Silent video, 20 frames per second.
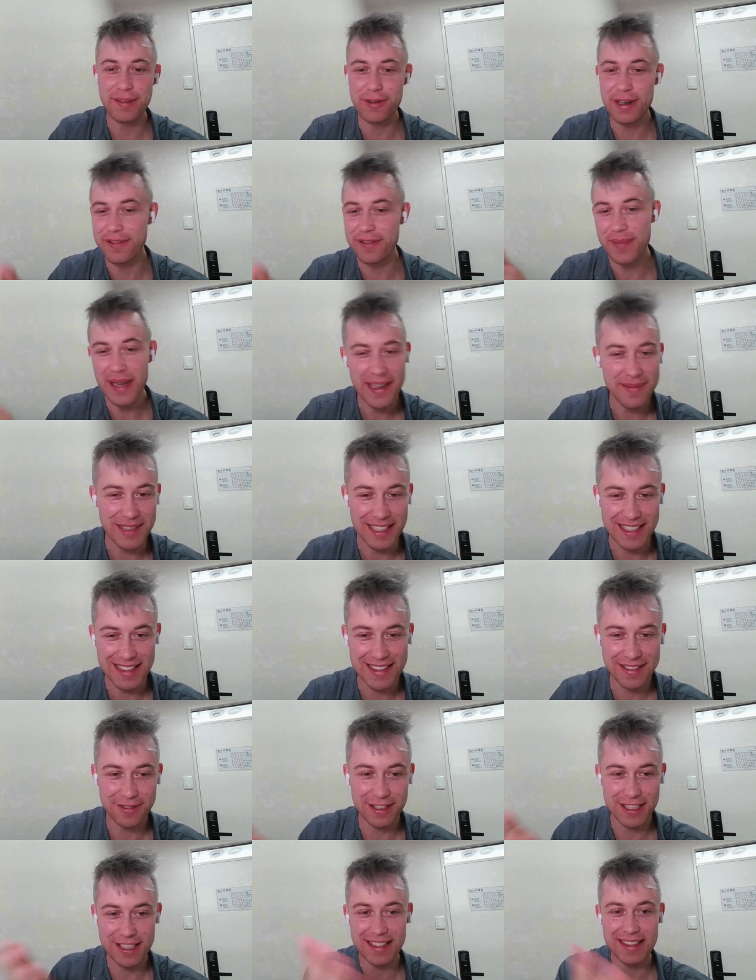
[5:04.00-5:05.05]
with payments,
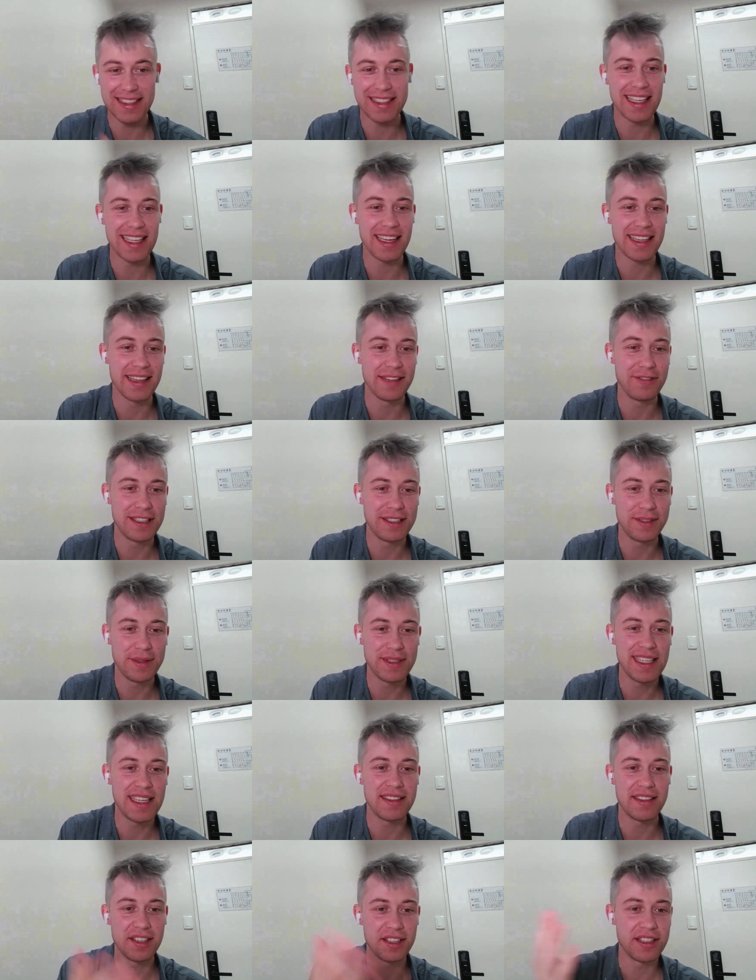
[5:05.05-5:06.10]
which is exactly what you
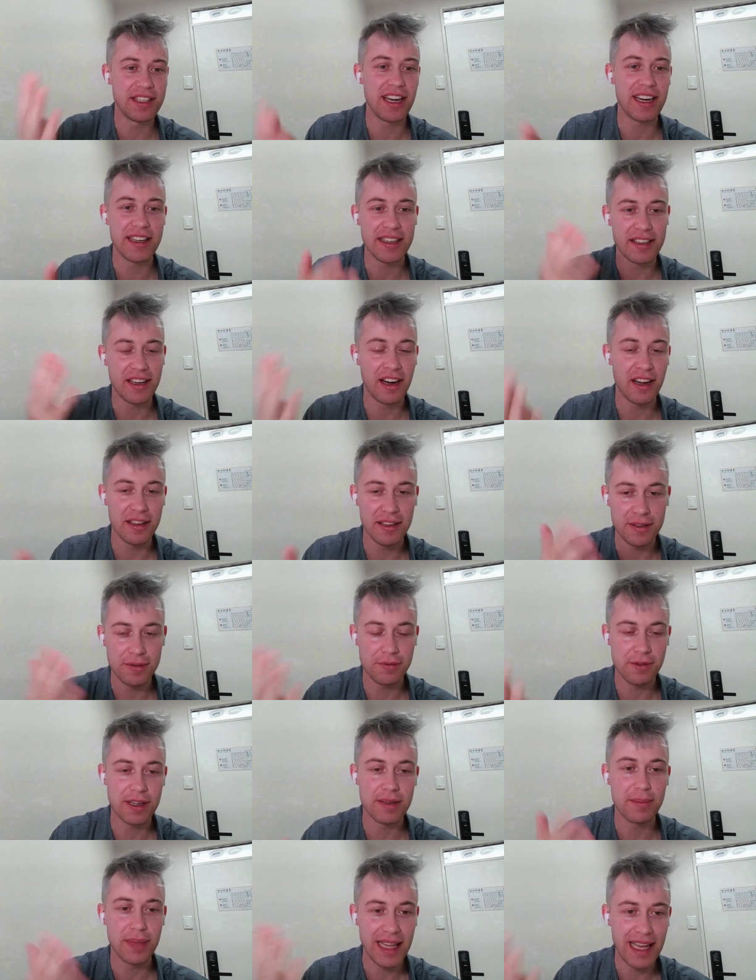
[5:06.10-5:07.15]
said. They're not an
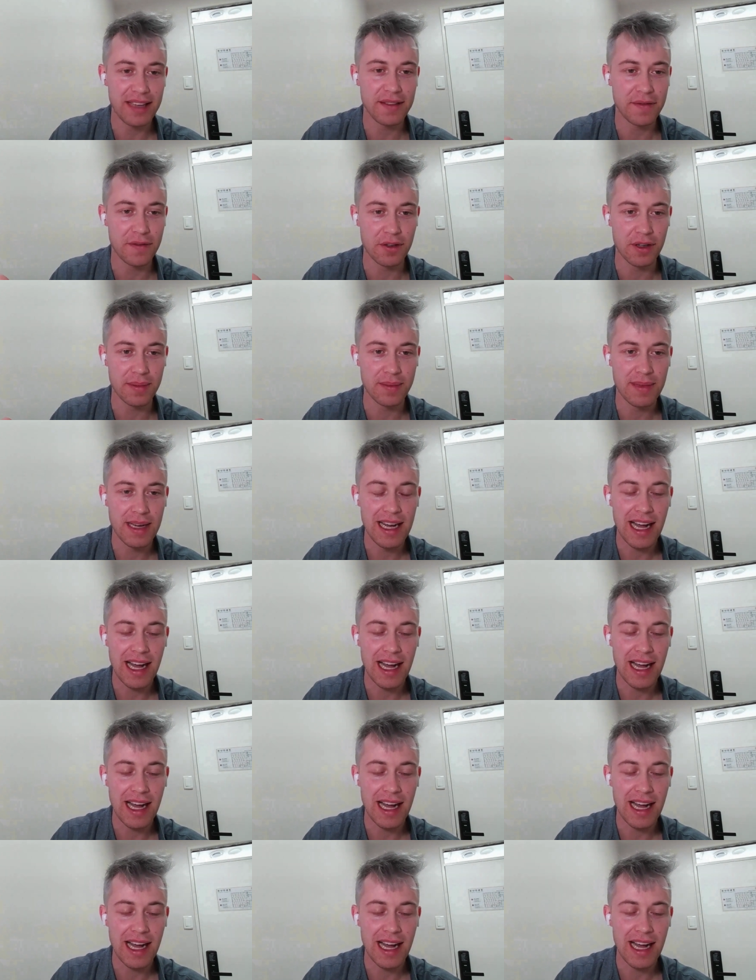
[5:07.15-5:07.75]
all-in-one platform.